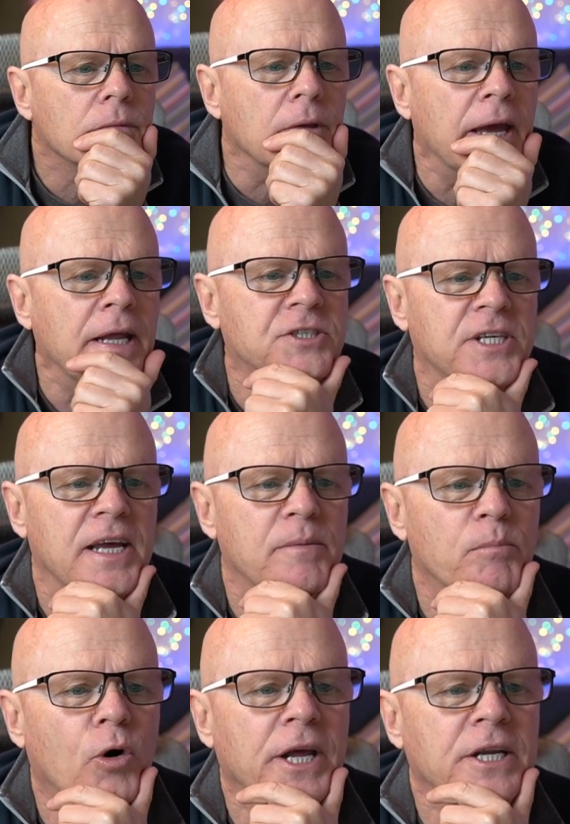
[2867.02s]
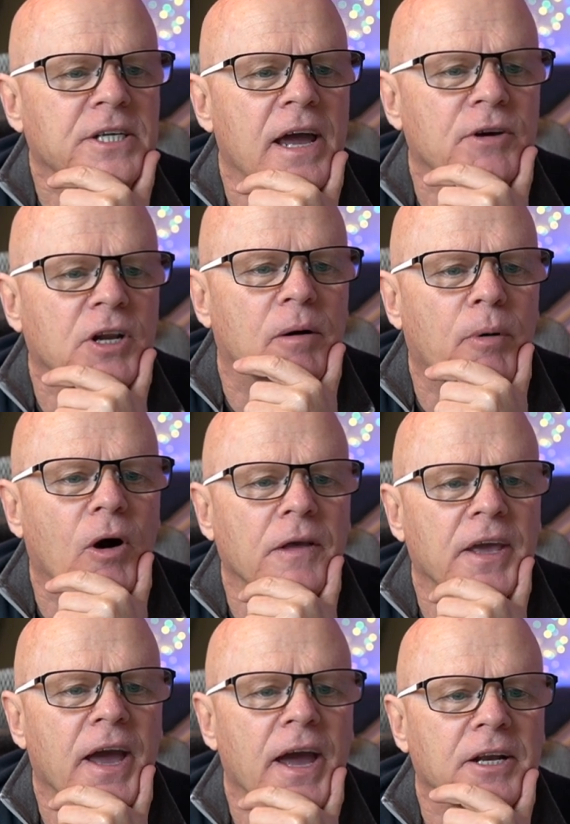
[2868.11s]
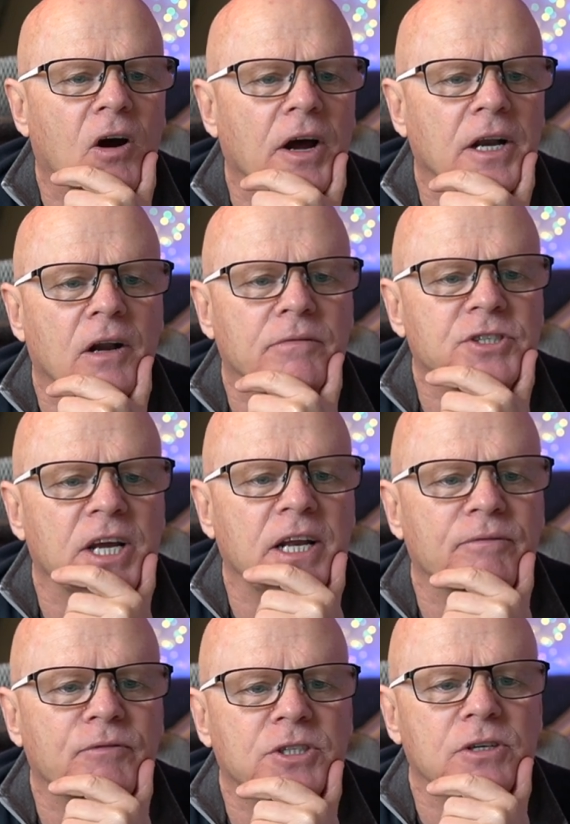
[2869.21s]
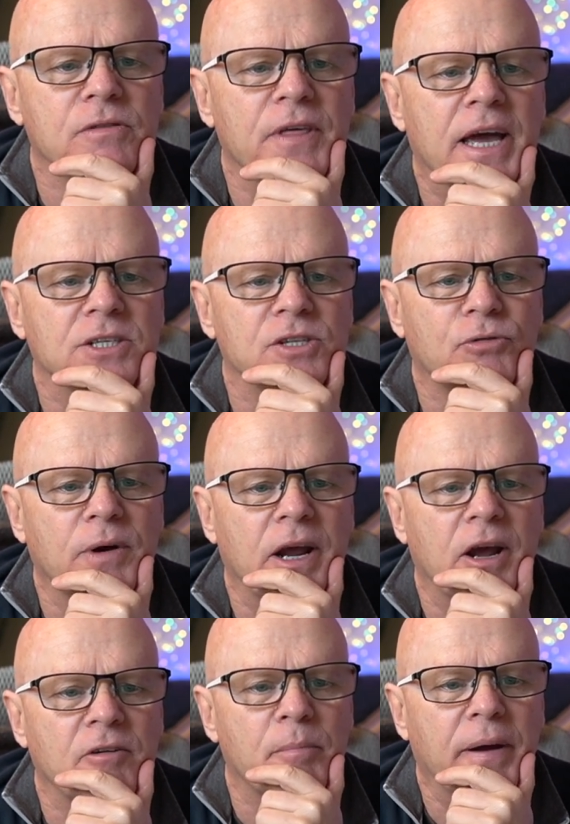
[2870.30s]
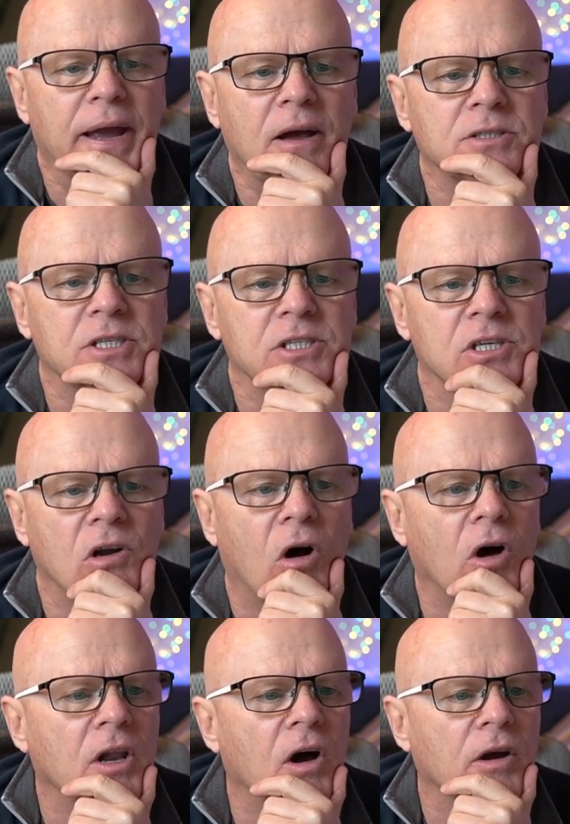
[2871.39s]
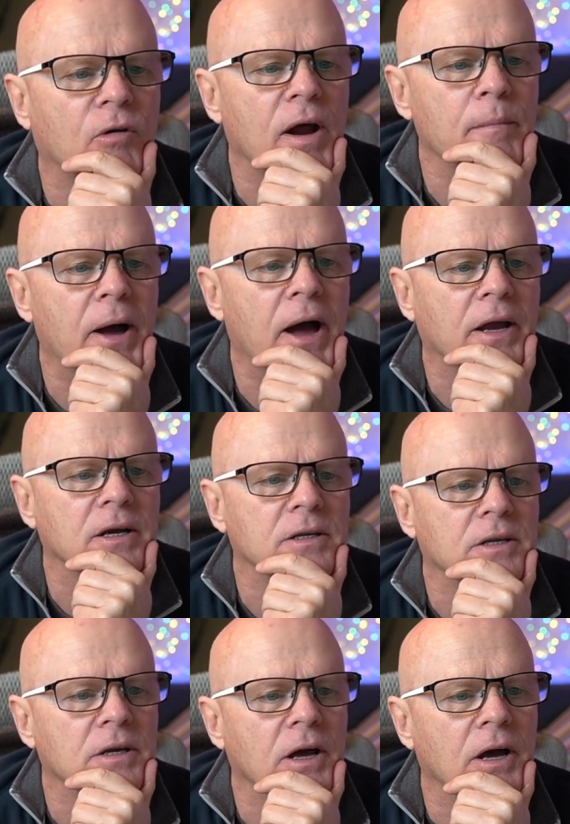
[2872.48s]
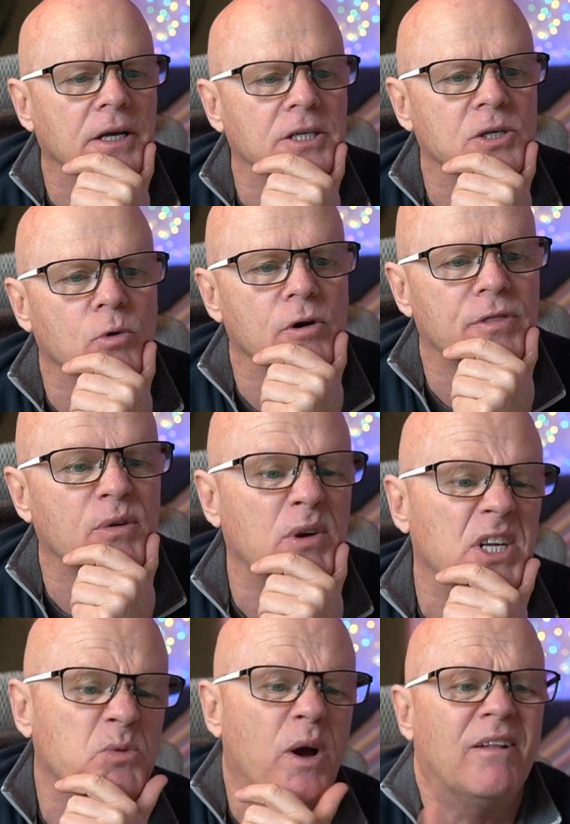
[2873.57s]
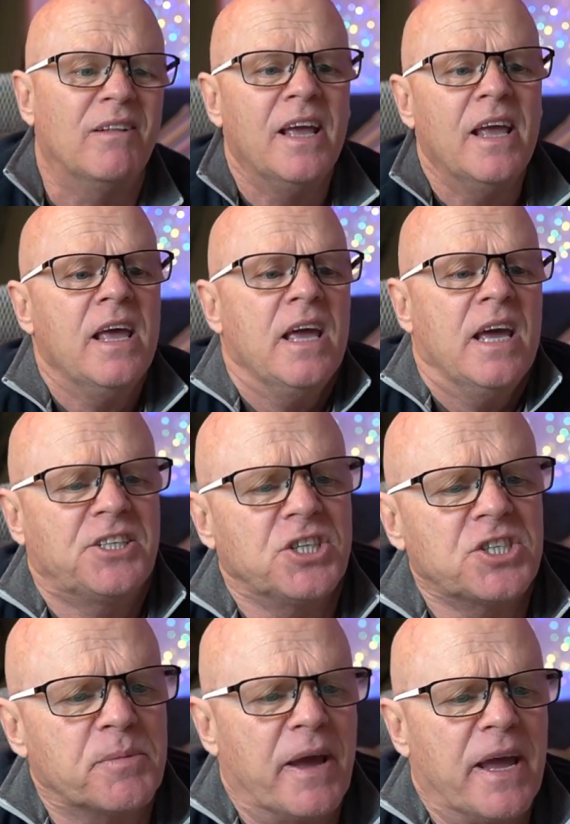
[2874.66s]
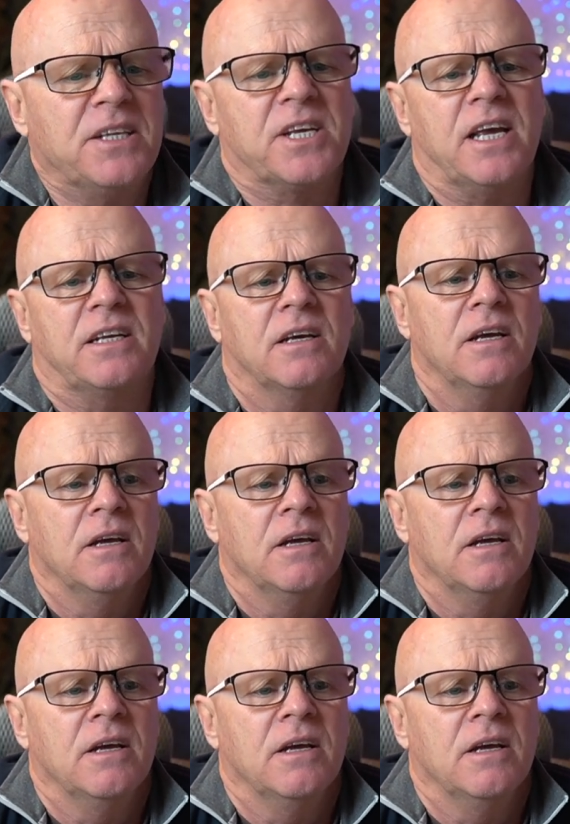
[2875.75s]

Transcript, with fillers: Ed said, Morning, David. I'm buying the A9 and I've seen it for £2,300. It's an online grey market. Uh, is it worth the risk? Well, it just depends, Ed.